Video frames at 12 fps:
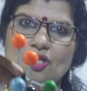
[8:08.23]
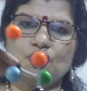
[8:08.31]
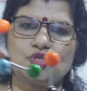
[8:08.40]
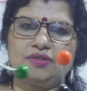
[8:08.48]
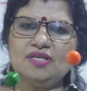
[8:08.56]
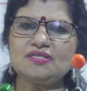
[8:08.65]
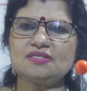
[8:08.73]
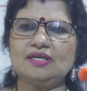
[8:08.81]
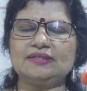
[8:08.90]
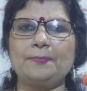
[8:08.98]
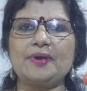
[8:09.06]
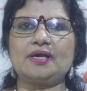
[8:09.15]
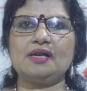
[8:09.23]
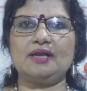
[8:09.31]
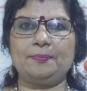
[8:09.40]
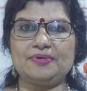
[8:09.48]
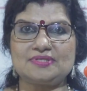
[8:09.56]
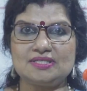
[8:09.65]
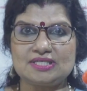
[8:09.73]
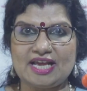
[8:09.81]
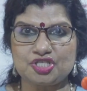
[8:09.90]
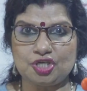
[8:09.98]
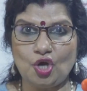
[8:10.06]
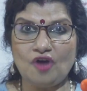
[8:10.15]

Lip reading: So this is a typical representation